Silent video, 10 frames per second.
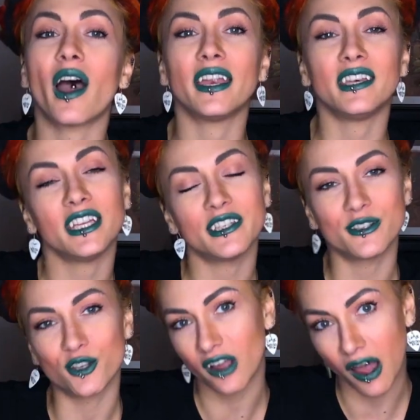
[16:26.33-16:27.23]
I need you
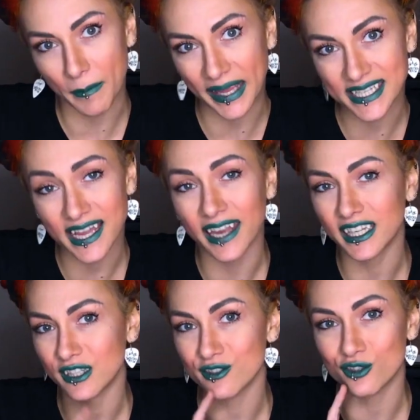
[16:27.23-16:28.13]
to comment, I
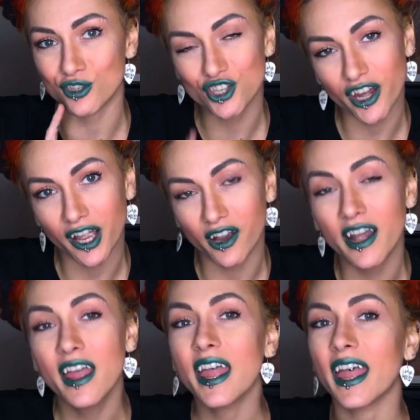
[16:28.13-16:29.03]
need you to share,